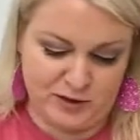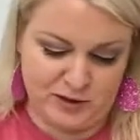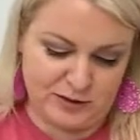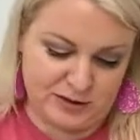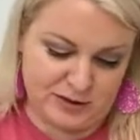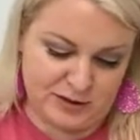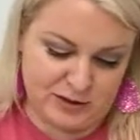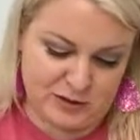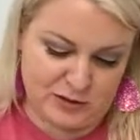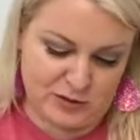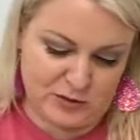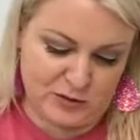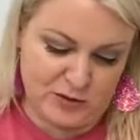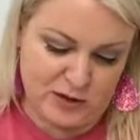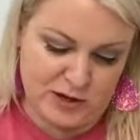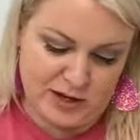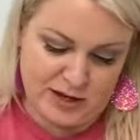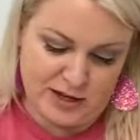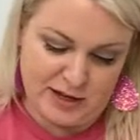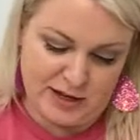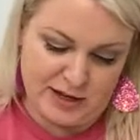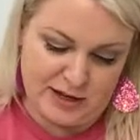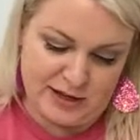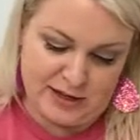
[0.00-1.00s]
So
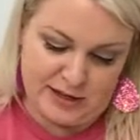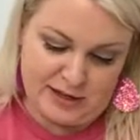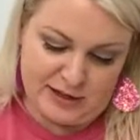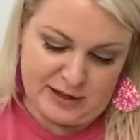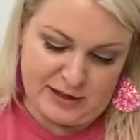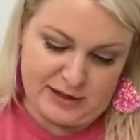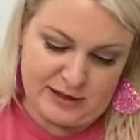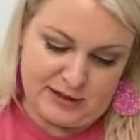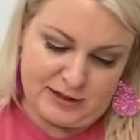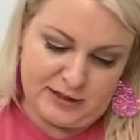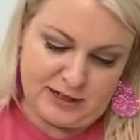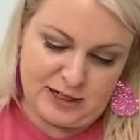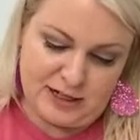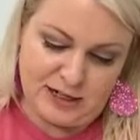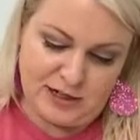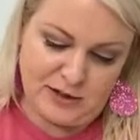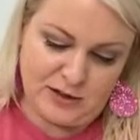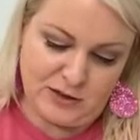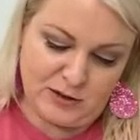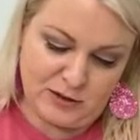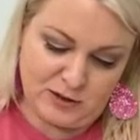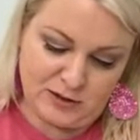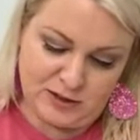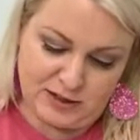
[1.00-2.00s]
the
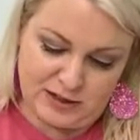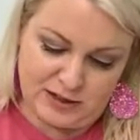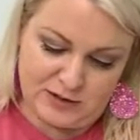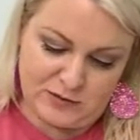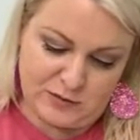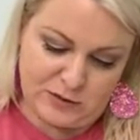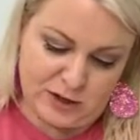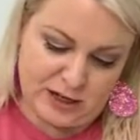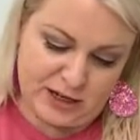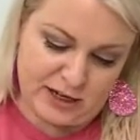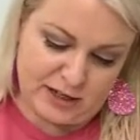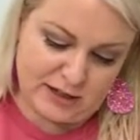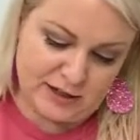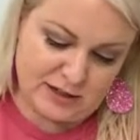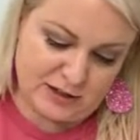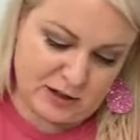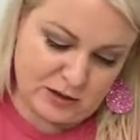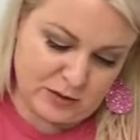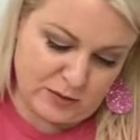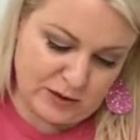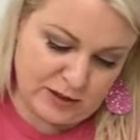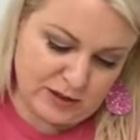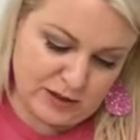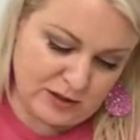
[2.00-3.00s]
teals and reds
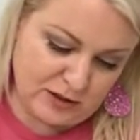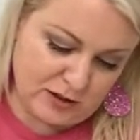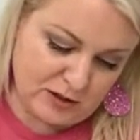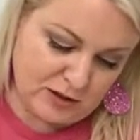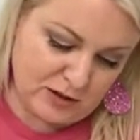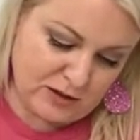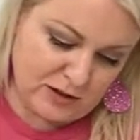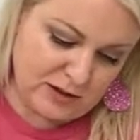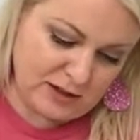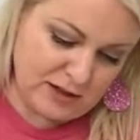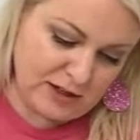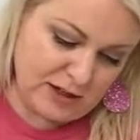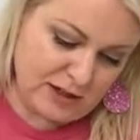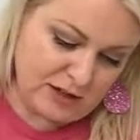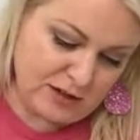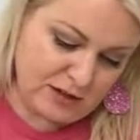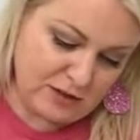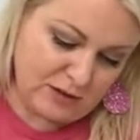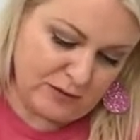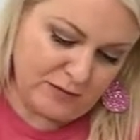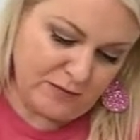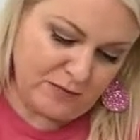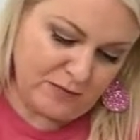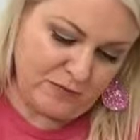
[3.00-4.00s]
always look good
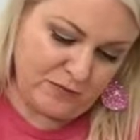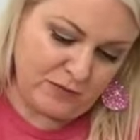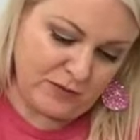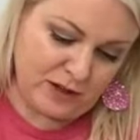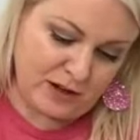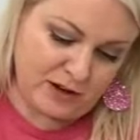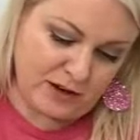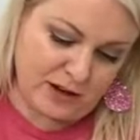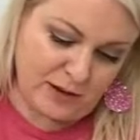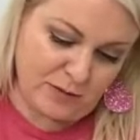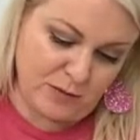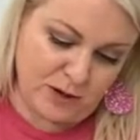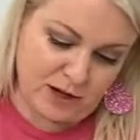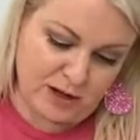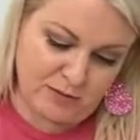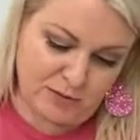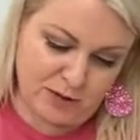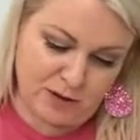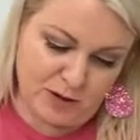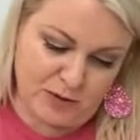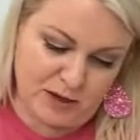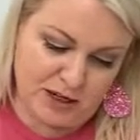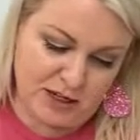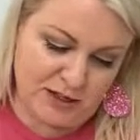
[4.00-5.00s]
together. Now, I'm probably
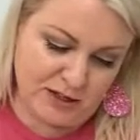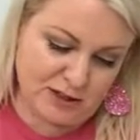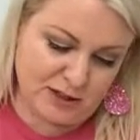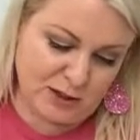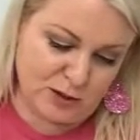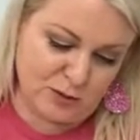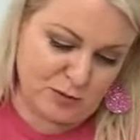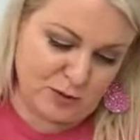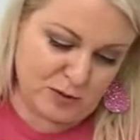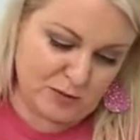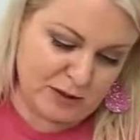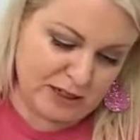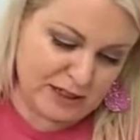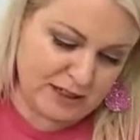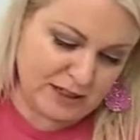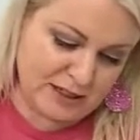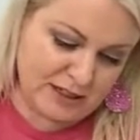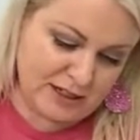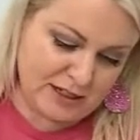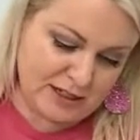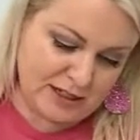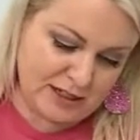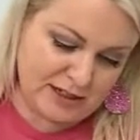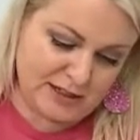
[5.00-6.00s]
being super messy
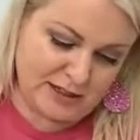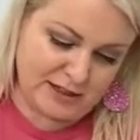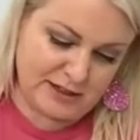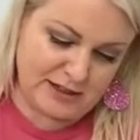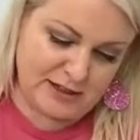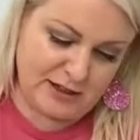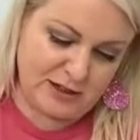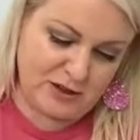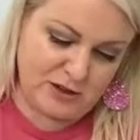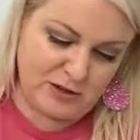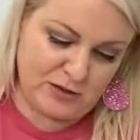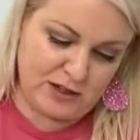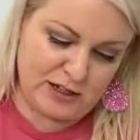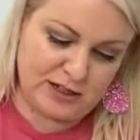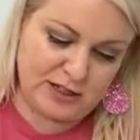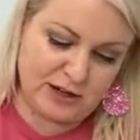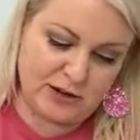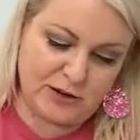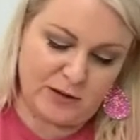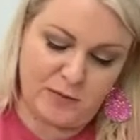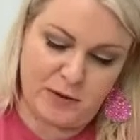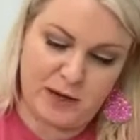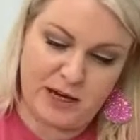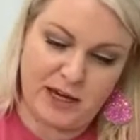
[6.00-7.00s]
because, you know, that's how I
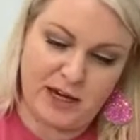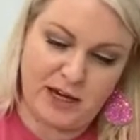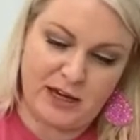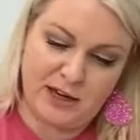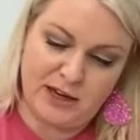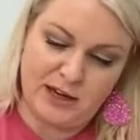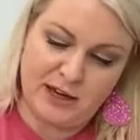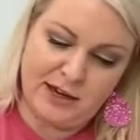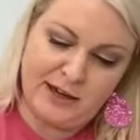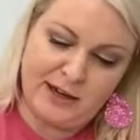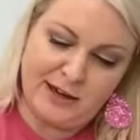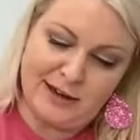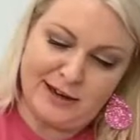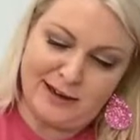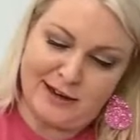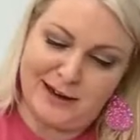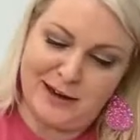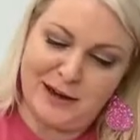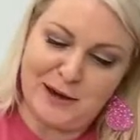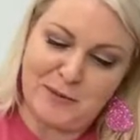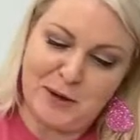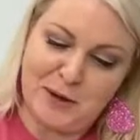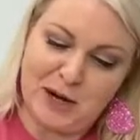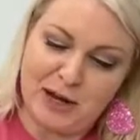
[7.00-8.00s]
paint.
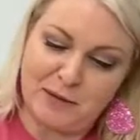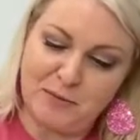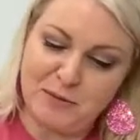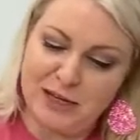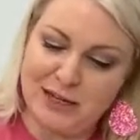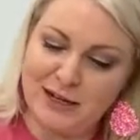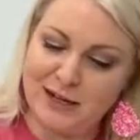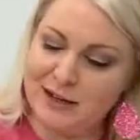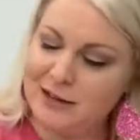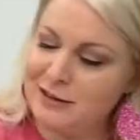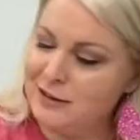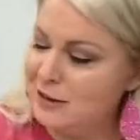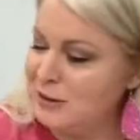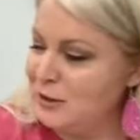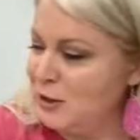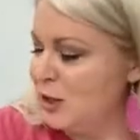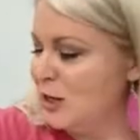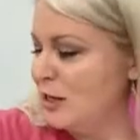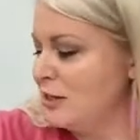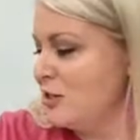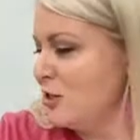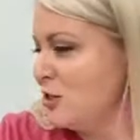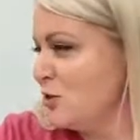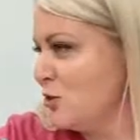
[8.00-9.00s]
And I'm getting it on the
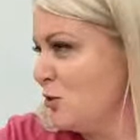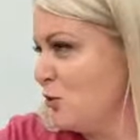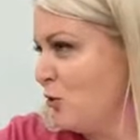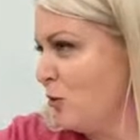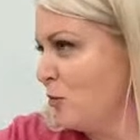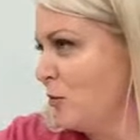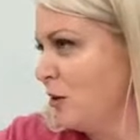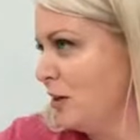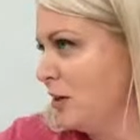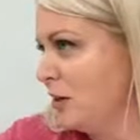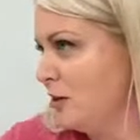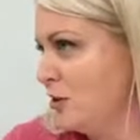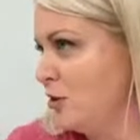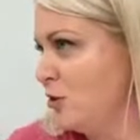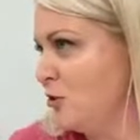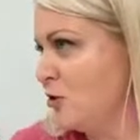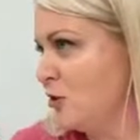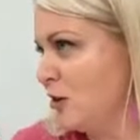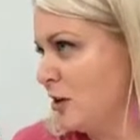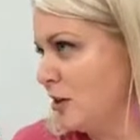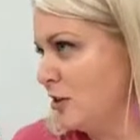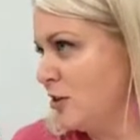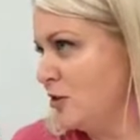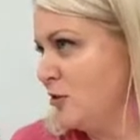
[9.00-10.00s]
edges. Normally, do you
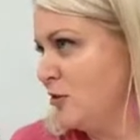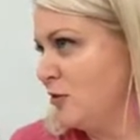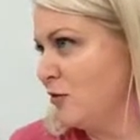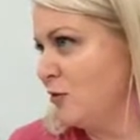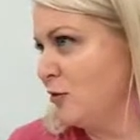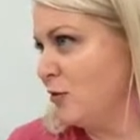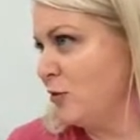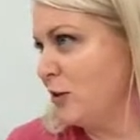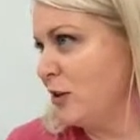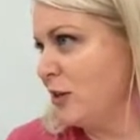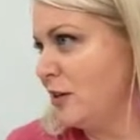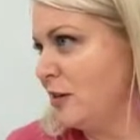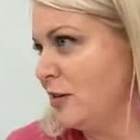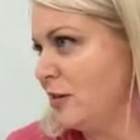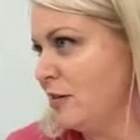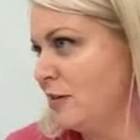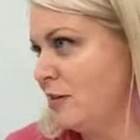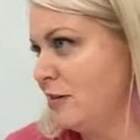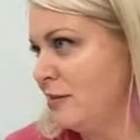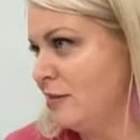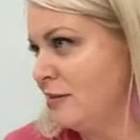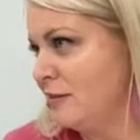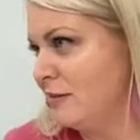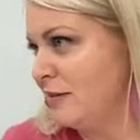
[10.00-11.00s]
try to avoid
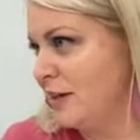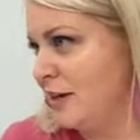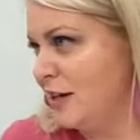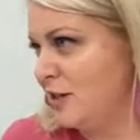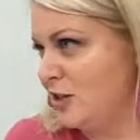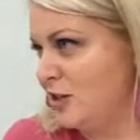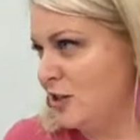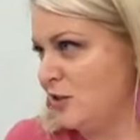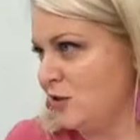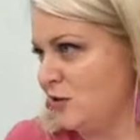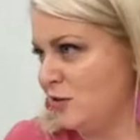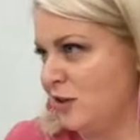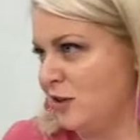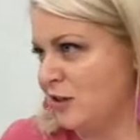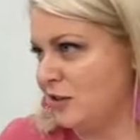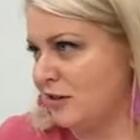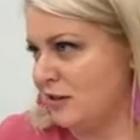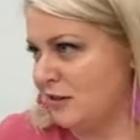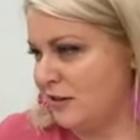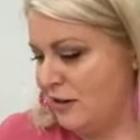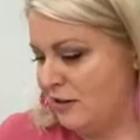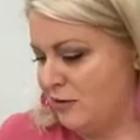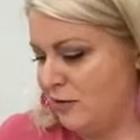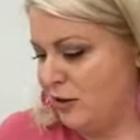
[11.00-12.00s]
the edges or does it
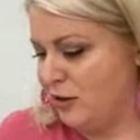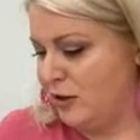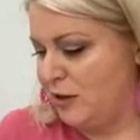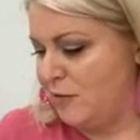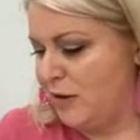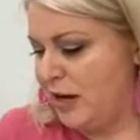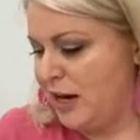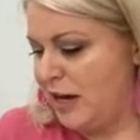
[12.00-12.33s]
not really matter?